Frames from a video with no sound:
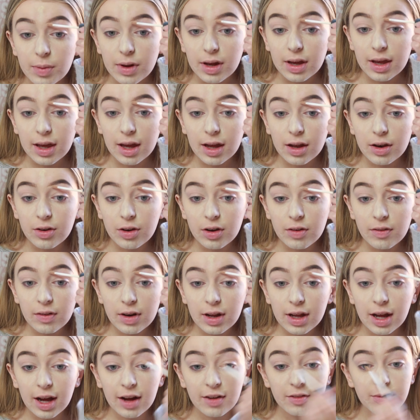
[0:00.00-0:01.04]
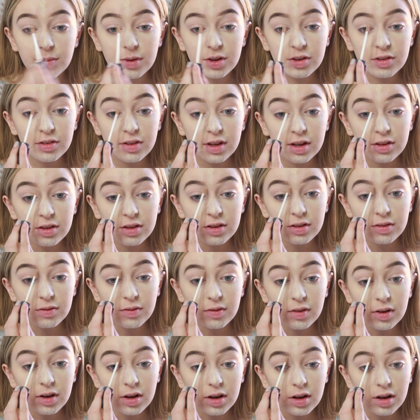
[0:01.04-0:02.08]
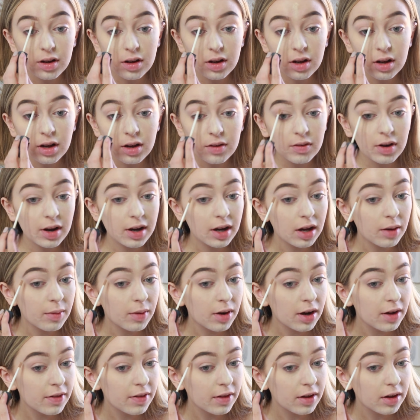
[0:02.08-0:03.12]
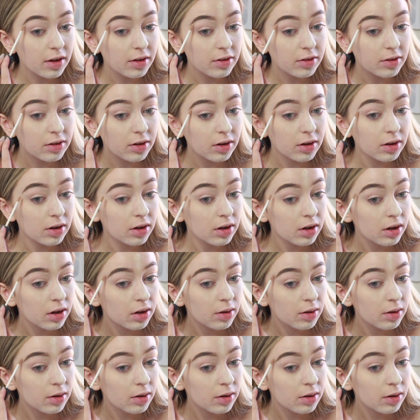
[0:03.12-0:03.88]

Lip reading: But again, don't really have much this right now either, so I'm